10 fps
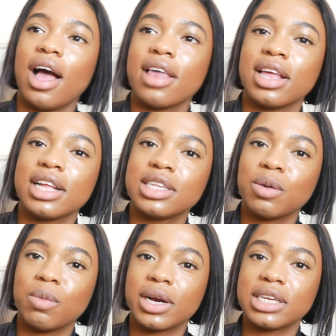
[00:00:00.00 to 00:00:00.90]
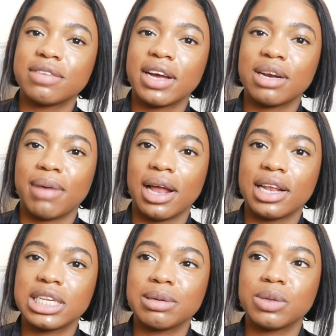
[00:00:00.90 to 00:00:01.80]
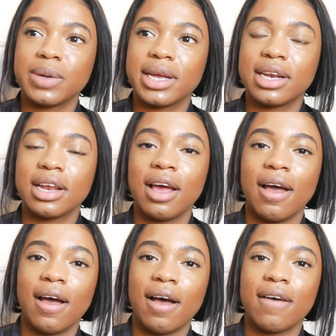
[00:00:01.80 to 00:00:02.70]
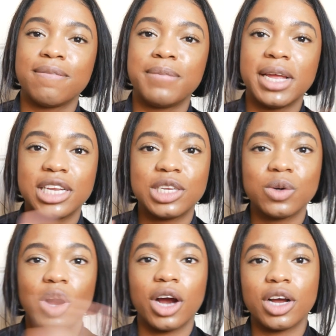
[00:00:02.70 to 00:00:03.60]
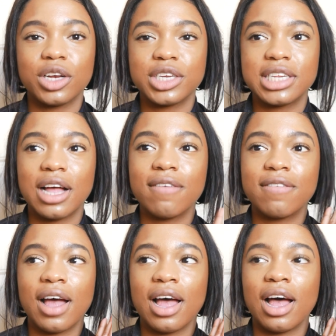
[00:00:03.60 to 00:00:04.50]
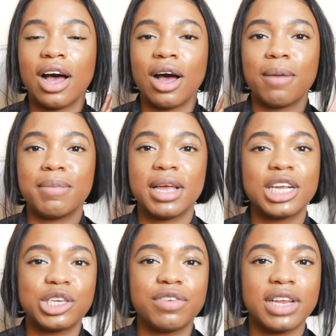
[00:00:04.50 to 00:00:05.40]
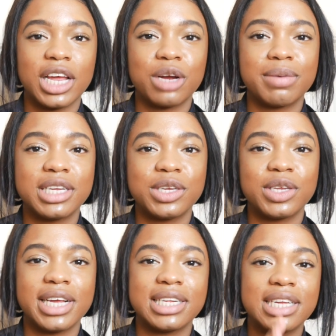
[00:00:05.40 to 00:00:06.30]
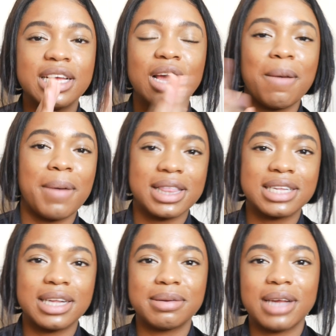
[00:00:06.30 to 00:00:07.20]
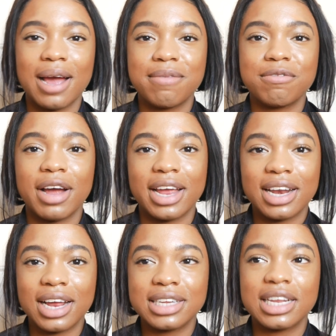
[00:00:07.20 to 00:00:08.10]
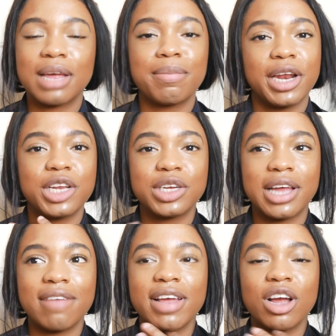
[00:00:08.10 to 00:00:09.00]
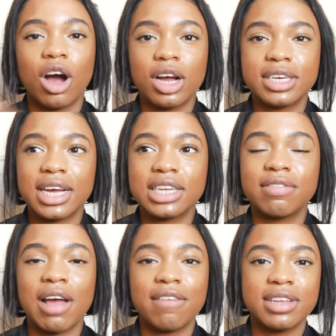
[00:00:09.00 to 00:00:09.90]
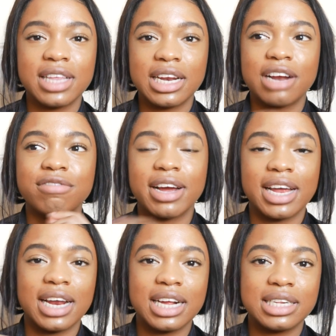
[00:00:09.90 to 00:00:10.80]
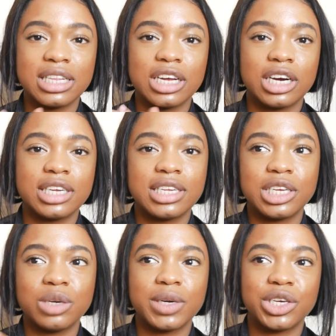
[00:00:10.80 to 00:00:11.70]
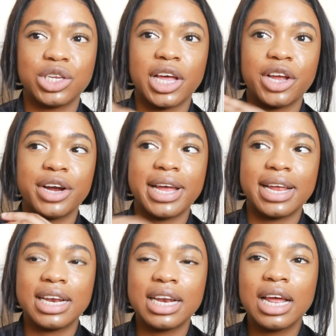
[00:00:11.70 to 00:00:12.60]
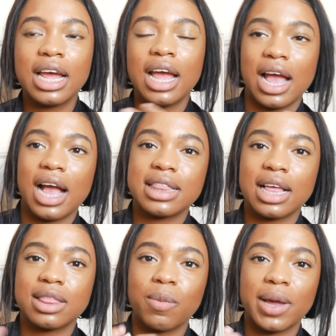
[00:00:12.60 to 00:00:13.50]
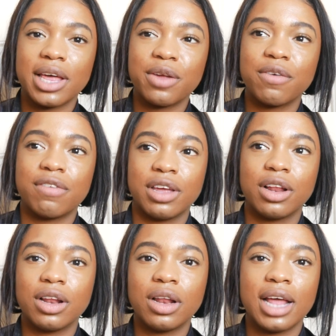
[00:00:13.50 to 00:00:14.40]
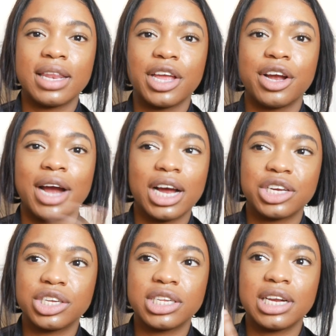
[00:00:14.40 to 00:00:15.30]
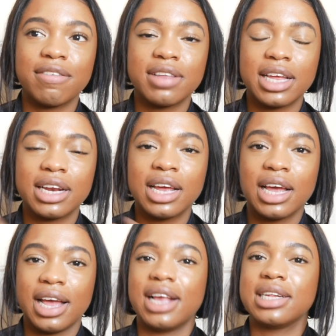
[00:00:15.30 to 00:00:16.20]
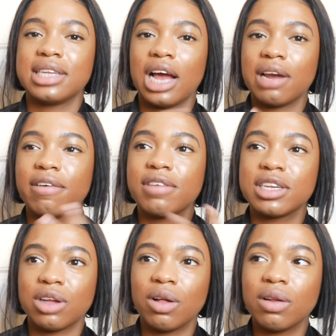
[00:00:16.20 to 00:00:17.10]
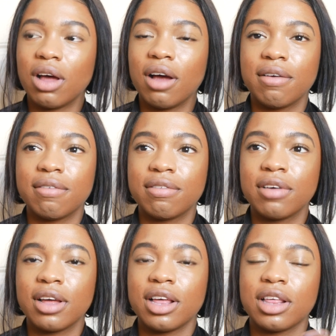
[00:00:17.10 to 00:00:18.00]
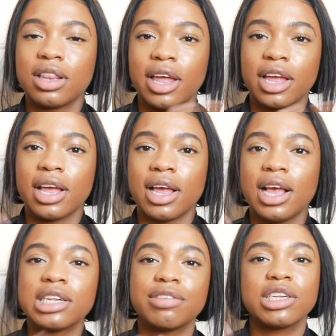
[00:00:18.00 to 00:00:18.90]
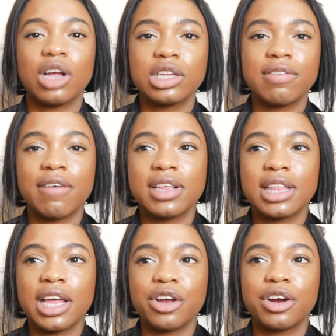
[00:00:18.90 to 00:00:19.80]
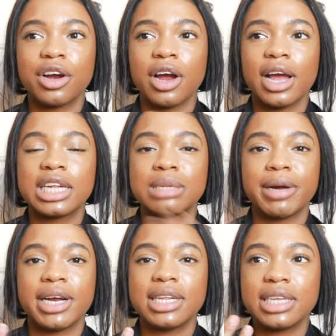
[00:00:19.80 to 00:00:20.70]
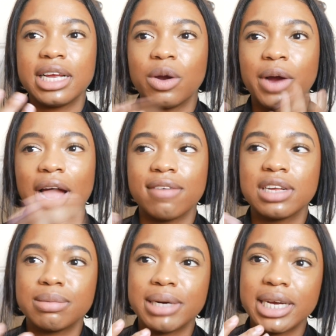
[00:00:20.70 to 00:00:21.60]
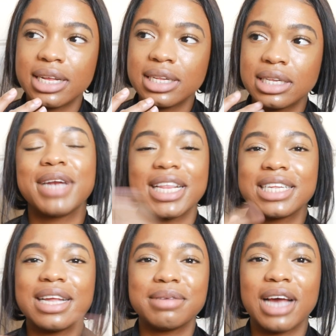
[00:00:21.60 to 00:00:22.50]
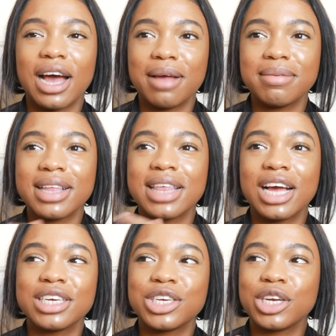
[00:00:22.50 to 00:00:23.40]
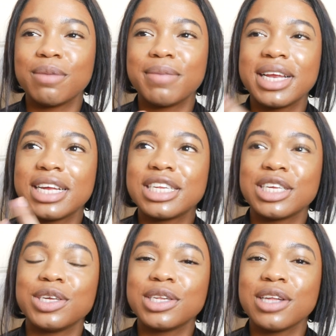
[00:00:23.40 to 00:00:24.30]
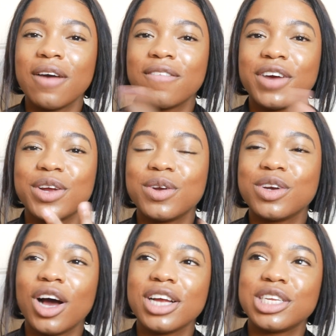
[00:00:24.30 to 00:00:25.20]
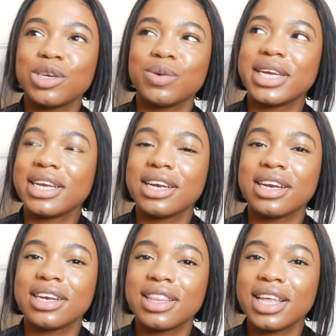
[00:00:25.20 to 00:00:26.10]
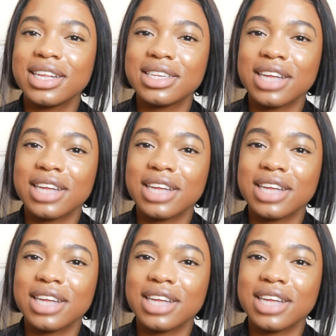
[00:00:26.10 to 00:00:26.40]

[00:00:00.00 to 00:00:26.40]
I think it's so important to find a balance between being too hard on yourself because you feel like you're being too lazy, but at the same time recognizing, like putting your life in context of everything and recognizing the current situation that you're in, and that the way that you feel and like your actions and everything is kind of a result of everything that you're experiencing or have experienced. But at the same time, like that shouldn't be an excuse for you not doing things.